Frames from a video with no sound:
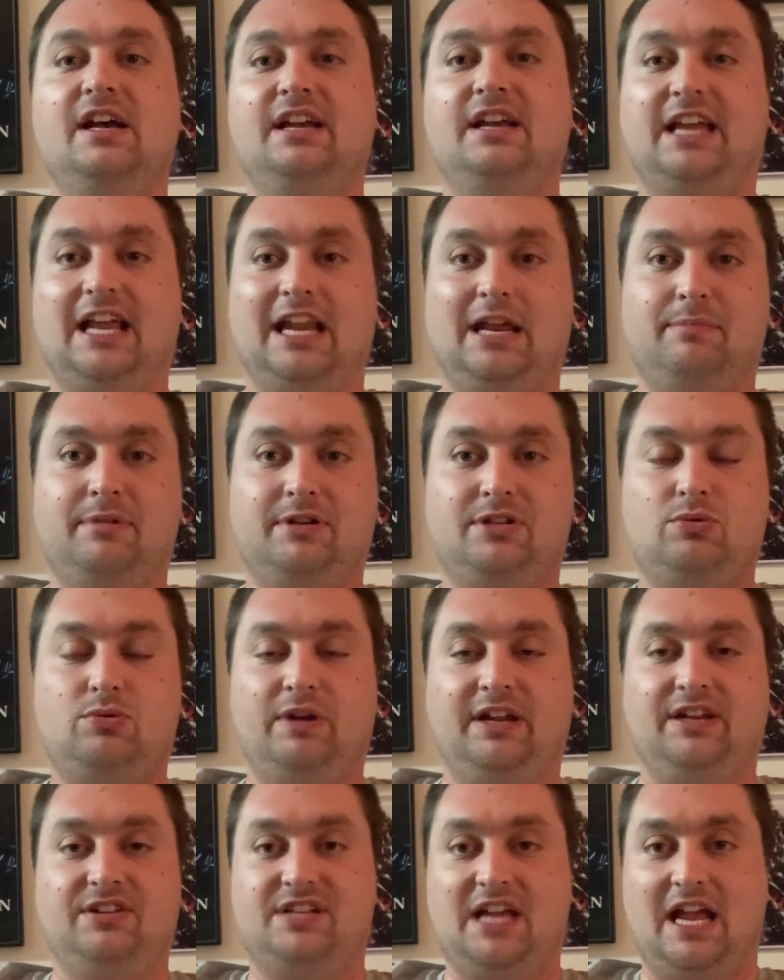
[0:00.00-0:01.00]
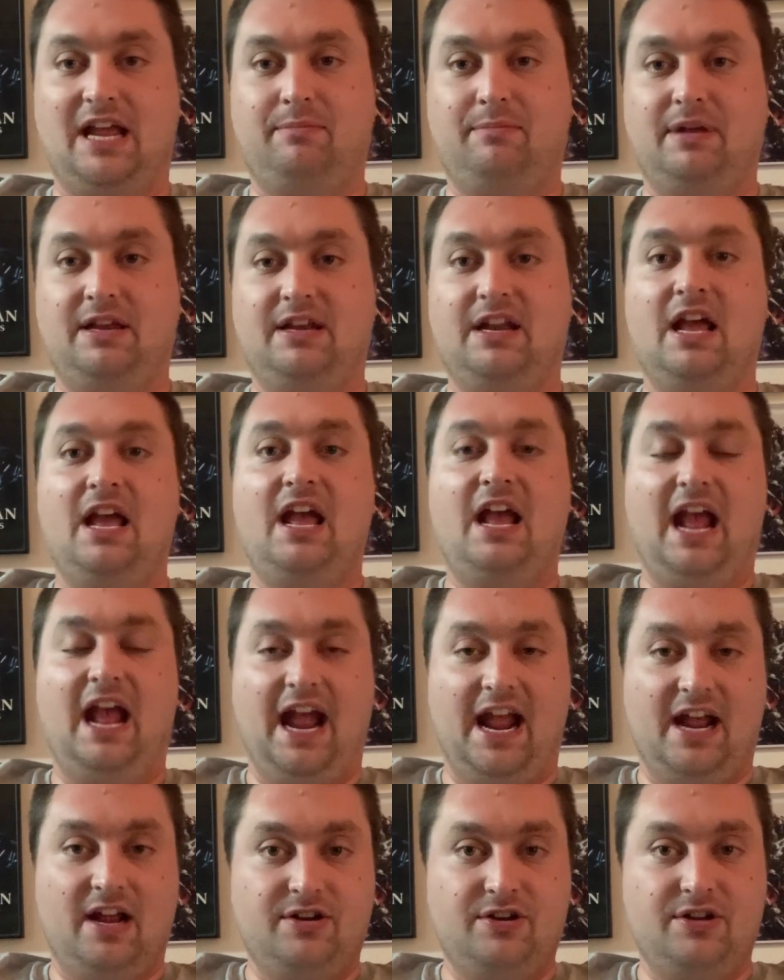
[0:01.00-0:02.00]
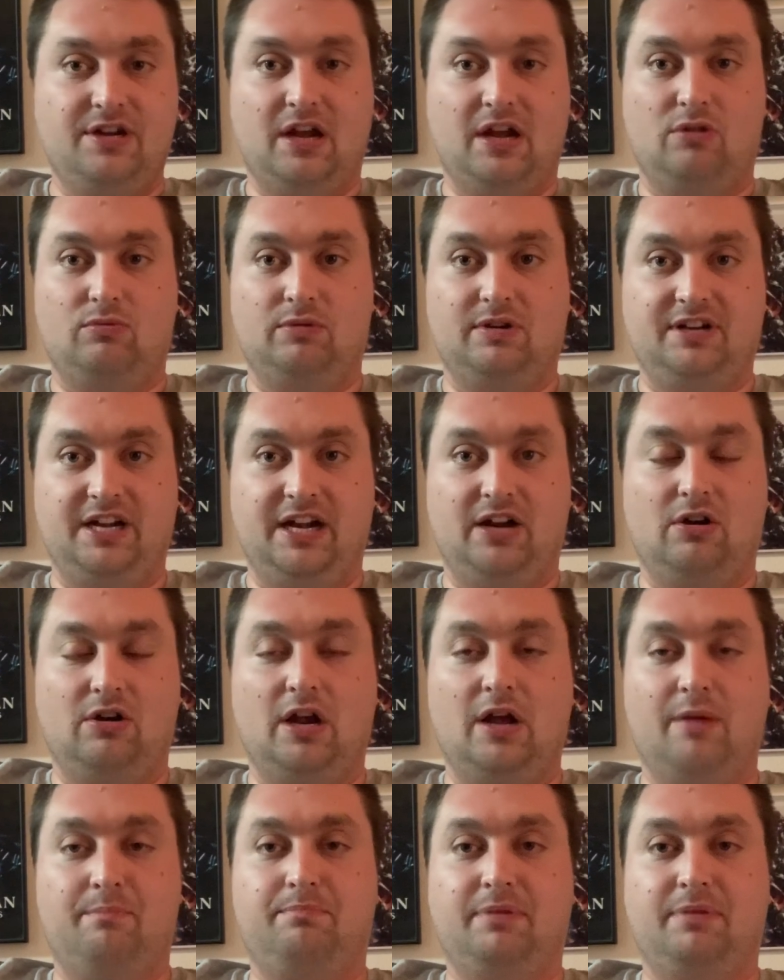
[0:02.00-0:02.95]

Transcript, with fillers: getting between Daemon and uh, Rhaenyra,